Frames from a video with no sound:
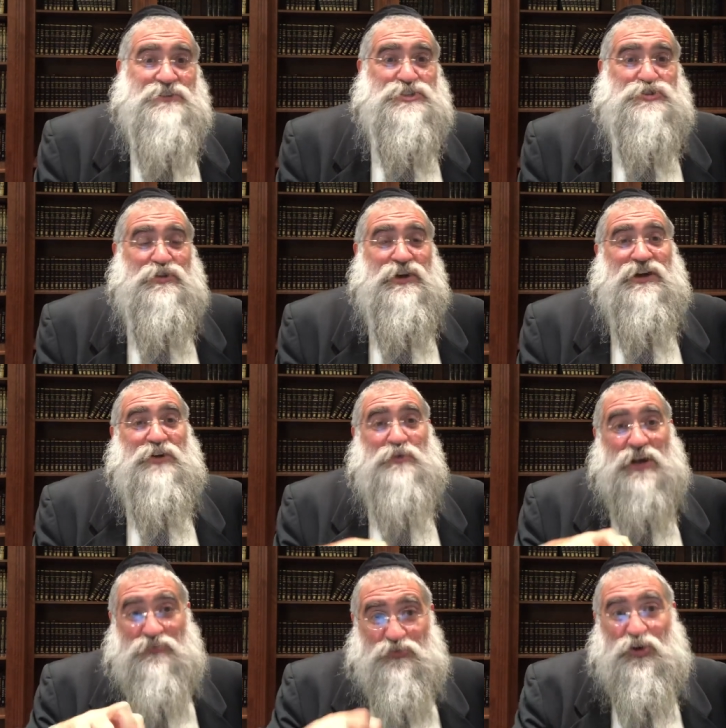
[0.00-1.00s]
Israel
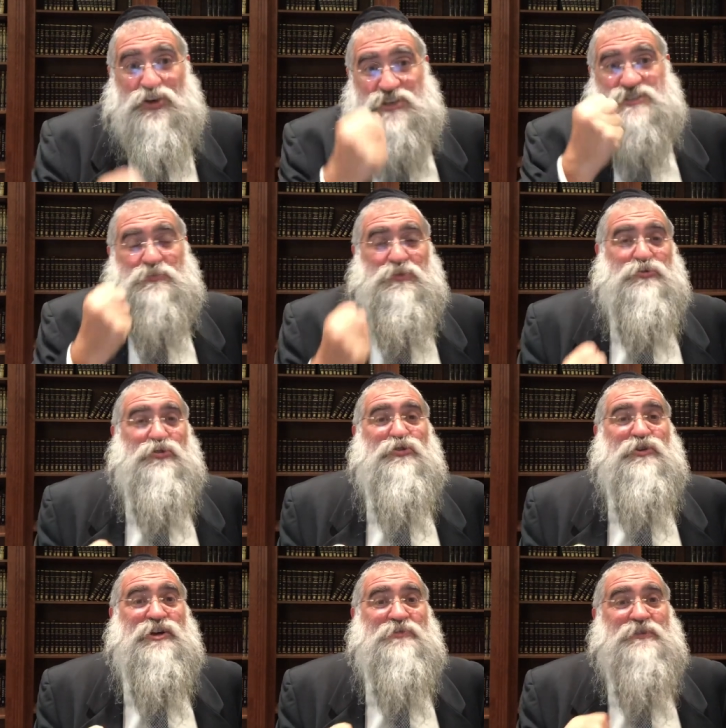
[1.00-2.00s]
without with the
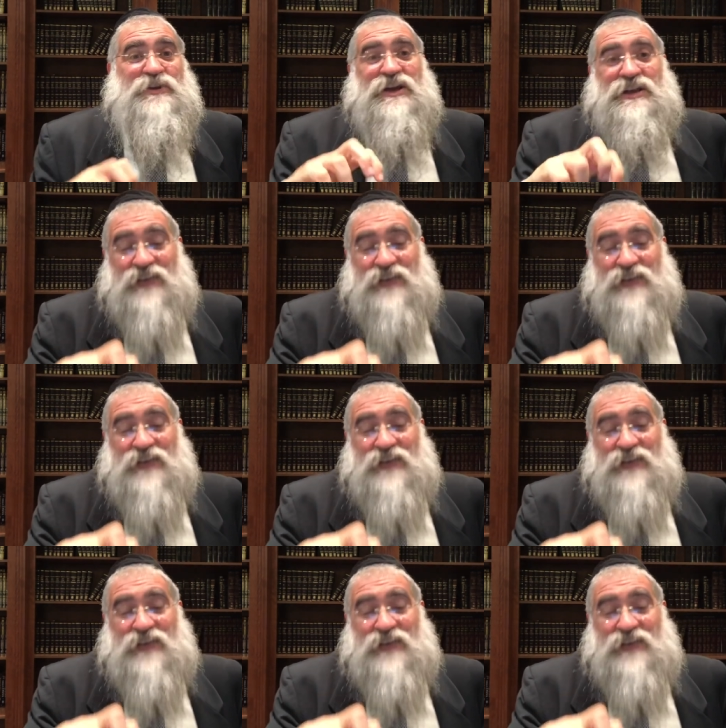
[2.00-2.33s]
birurim